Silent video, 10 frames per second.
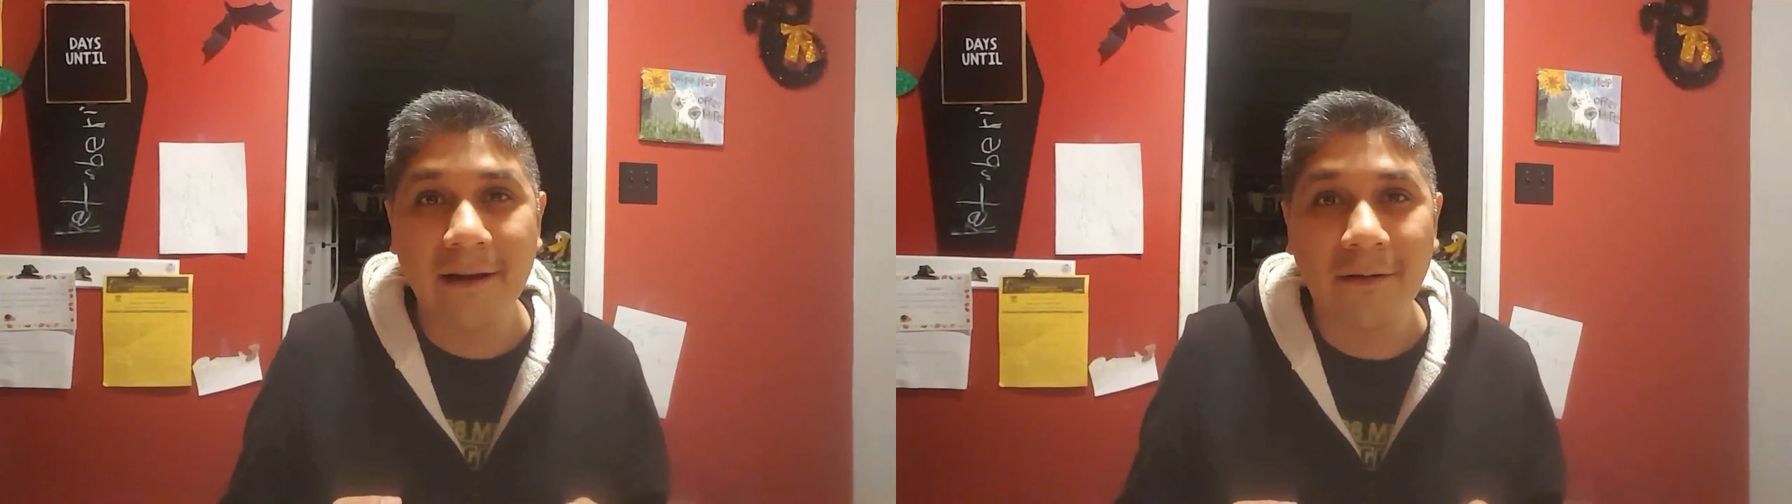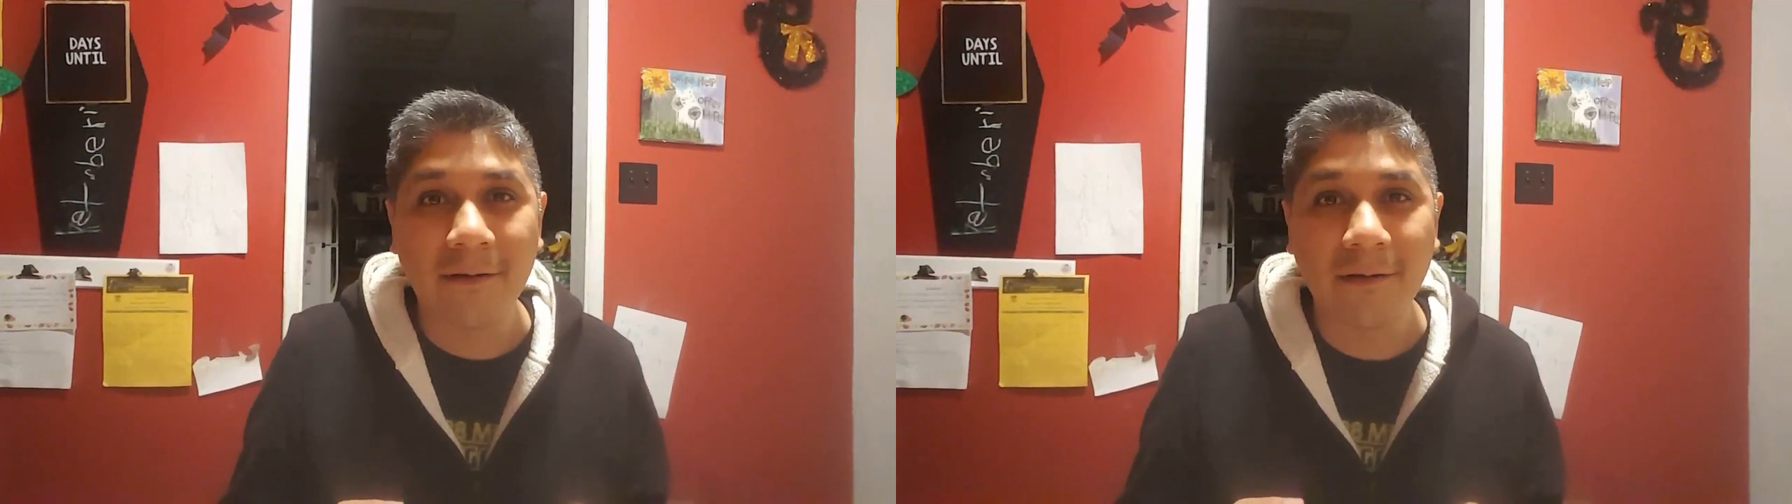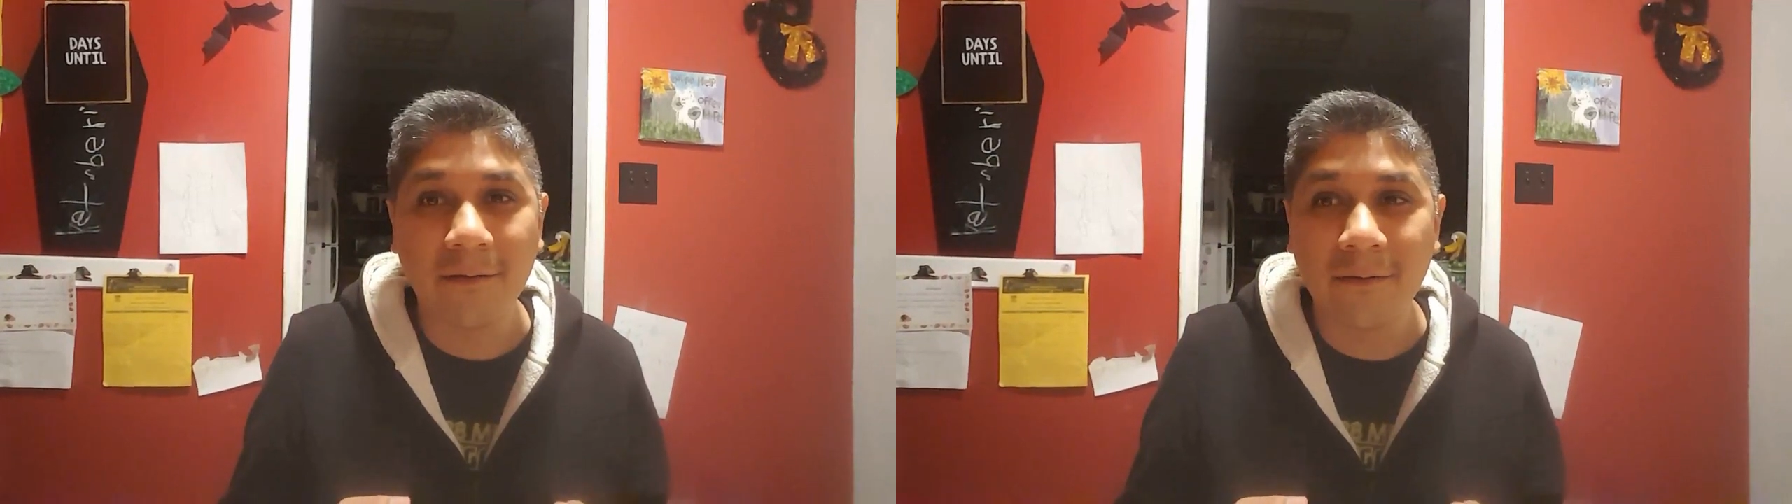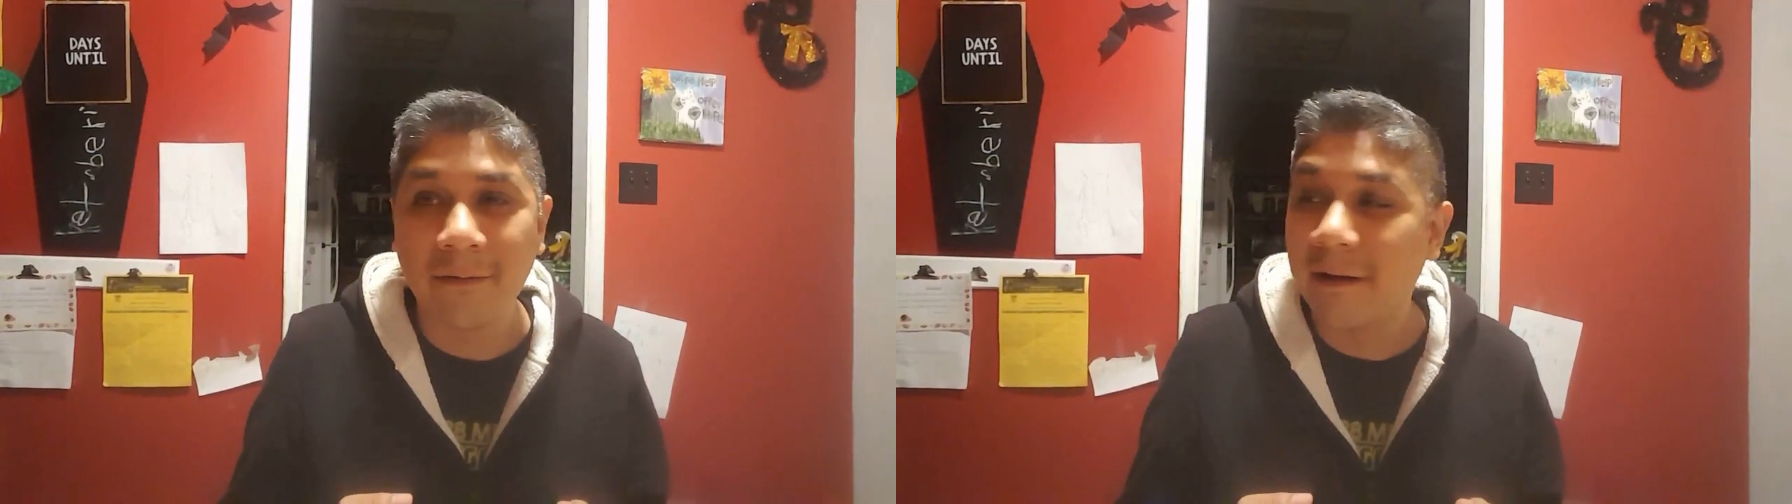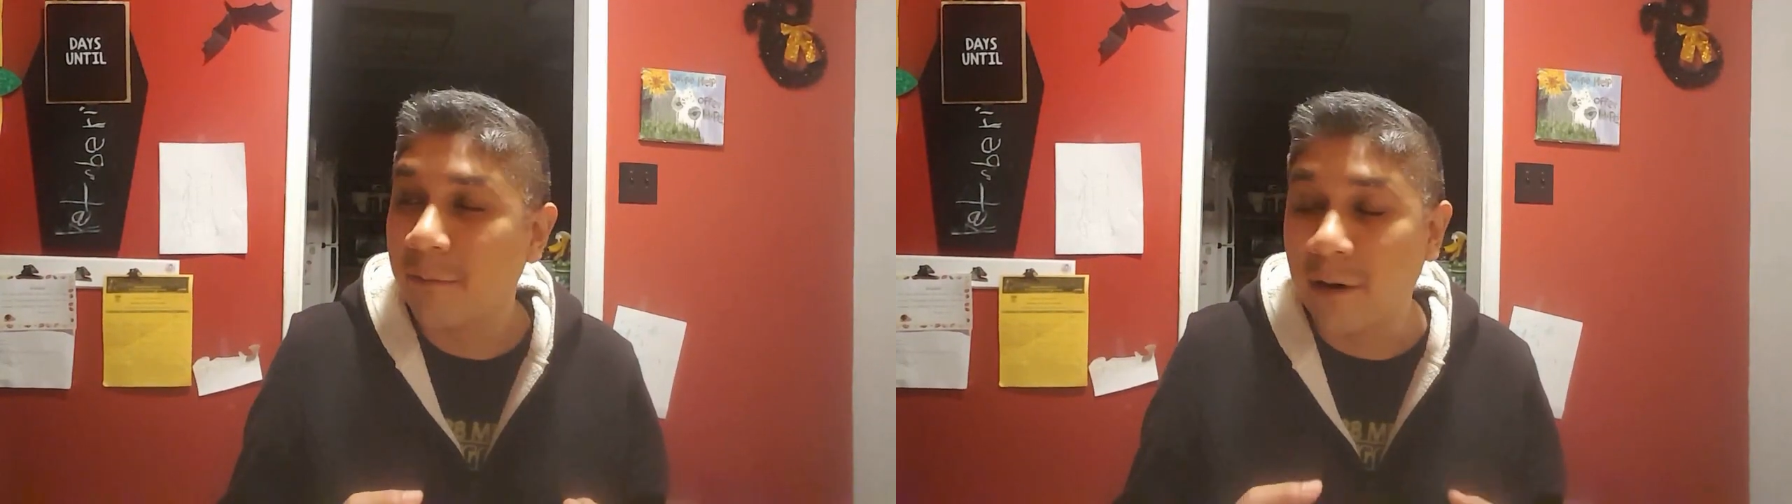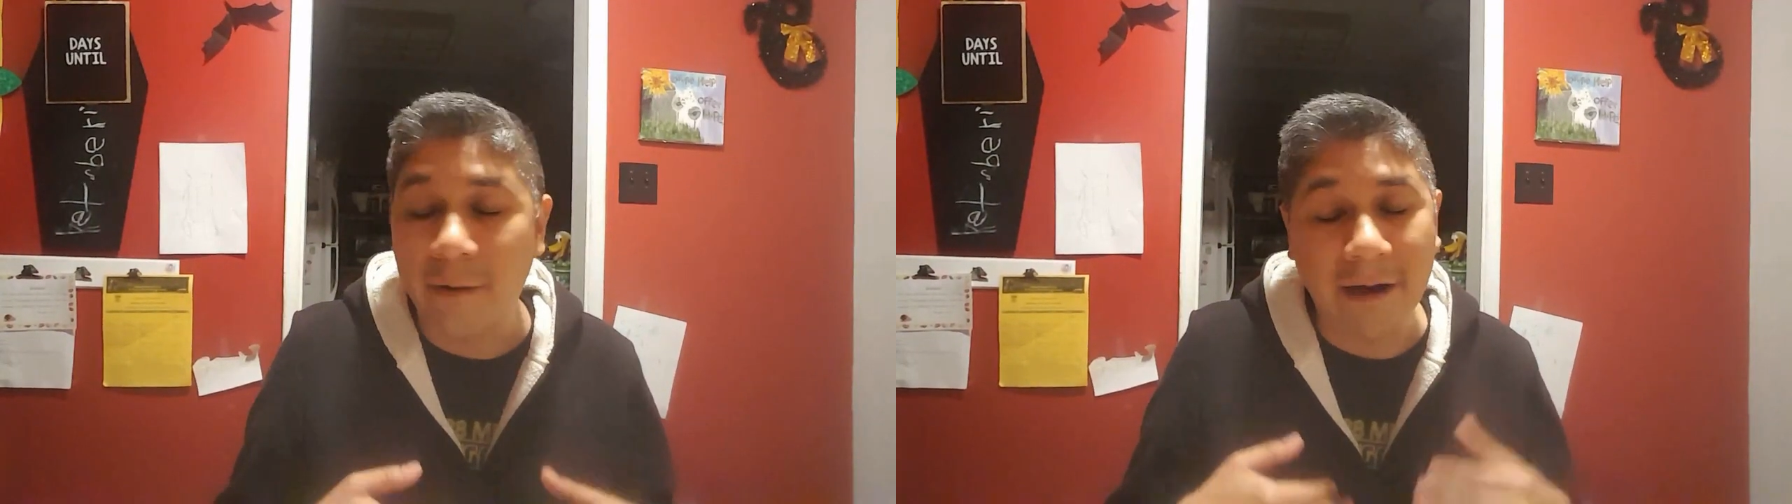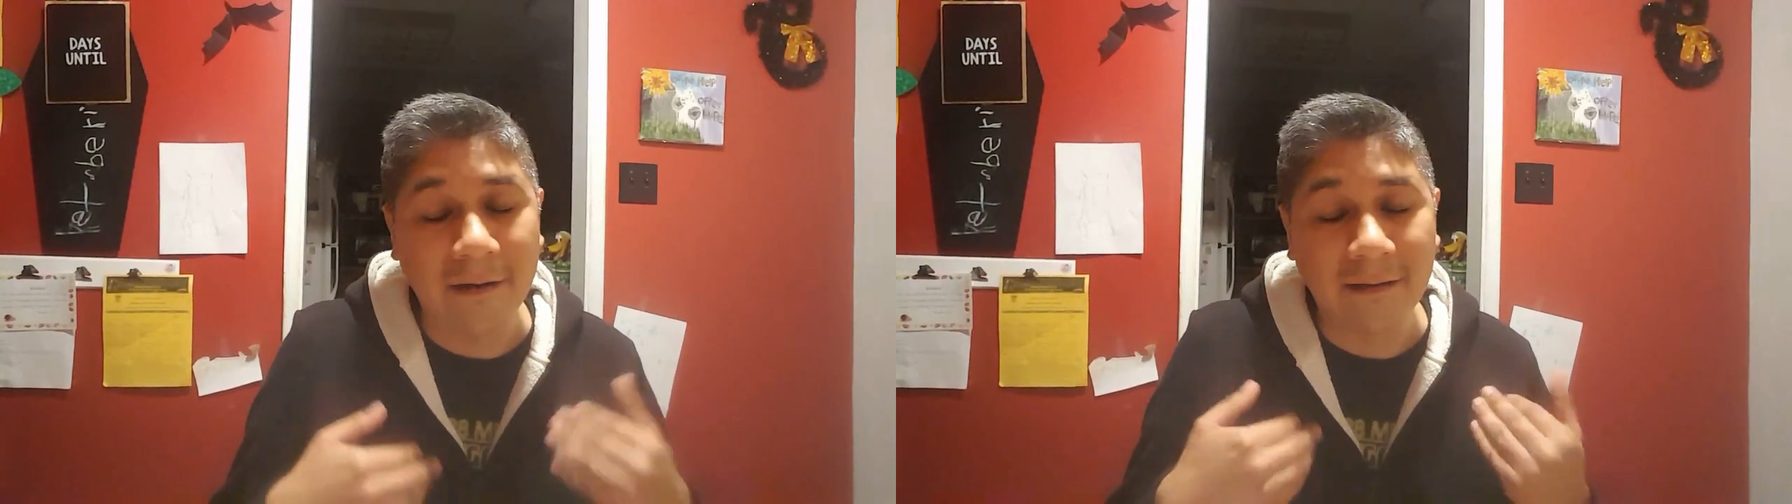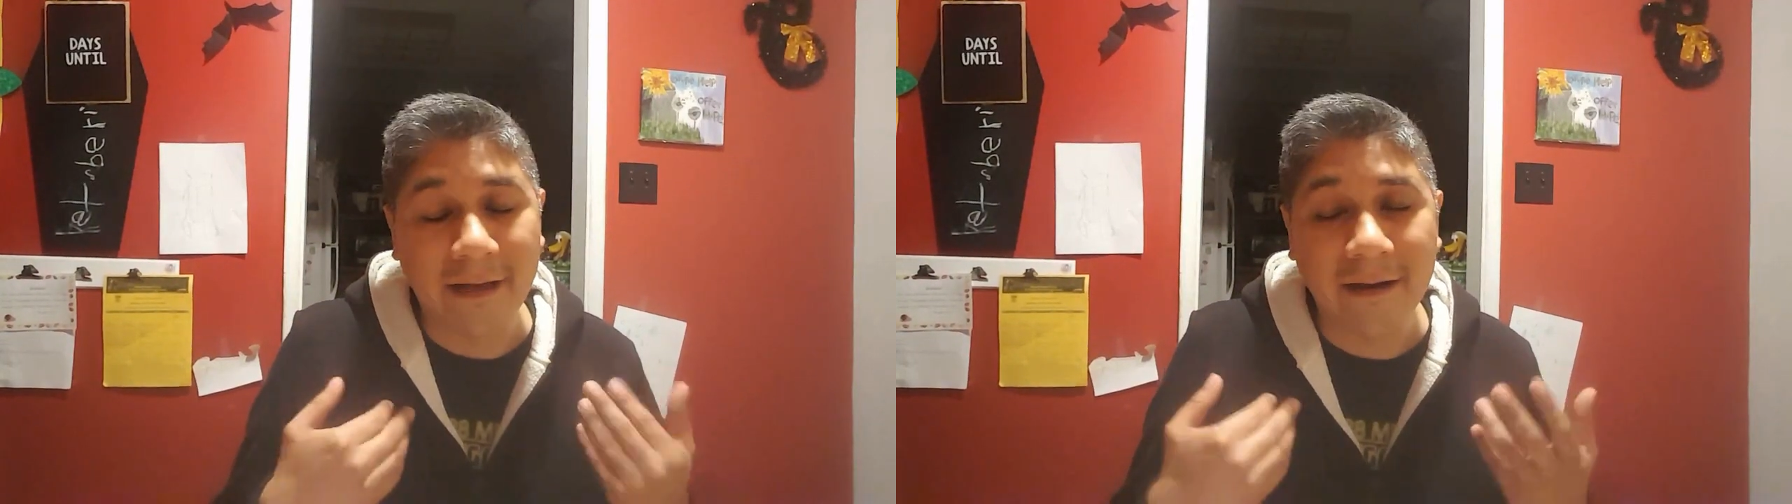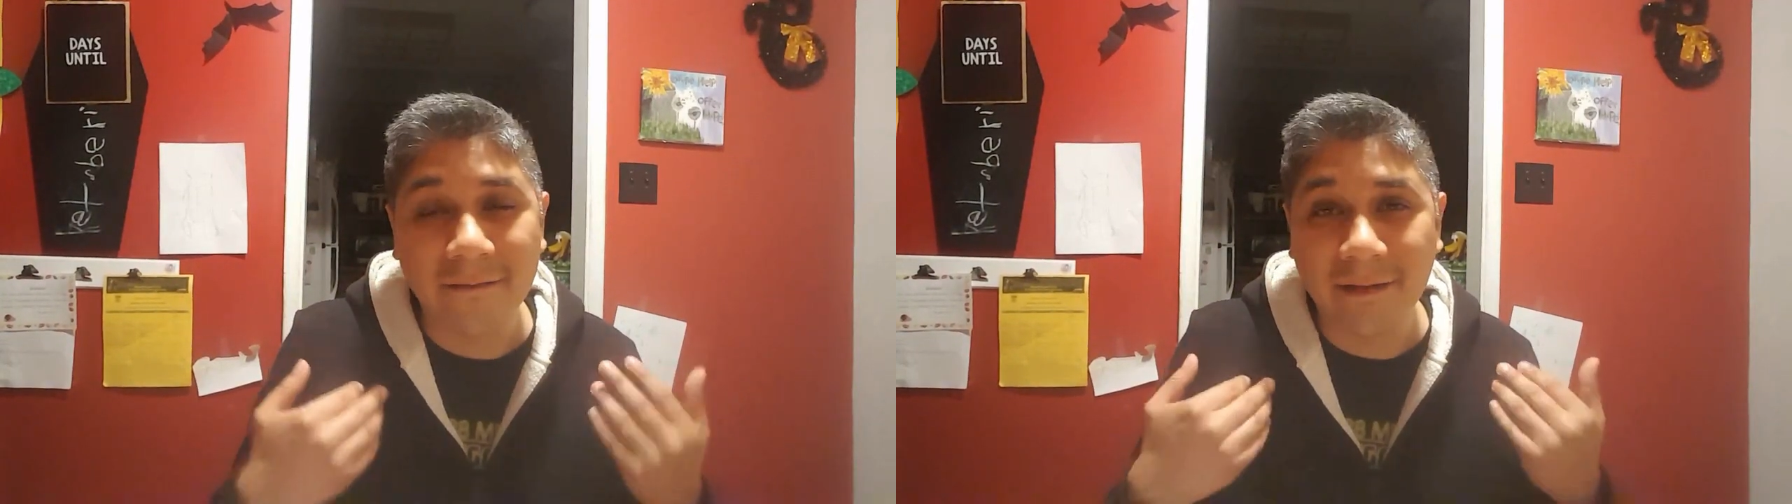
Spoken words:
and also require a lot of